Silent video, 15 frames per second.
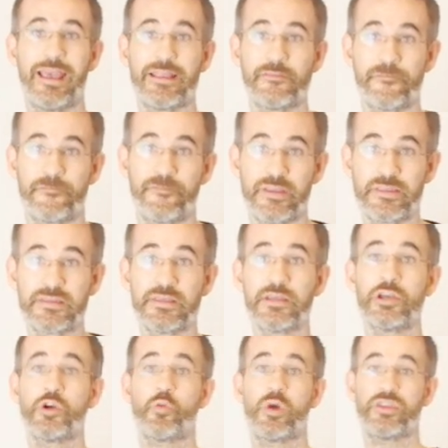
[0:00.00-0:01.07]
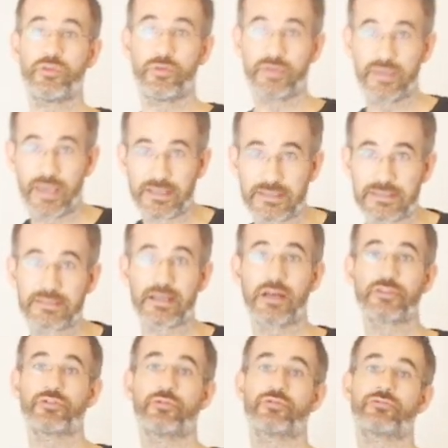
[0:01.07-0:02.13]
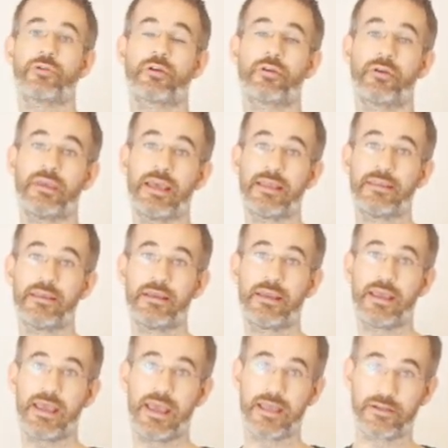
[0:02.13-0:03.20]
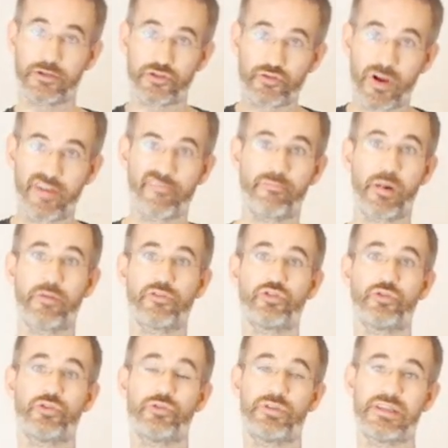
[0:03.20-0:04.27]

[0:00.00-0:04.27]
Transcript: and fit when you can start your truck again and drive back to your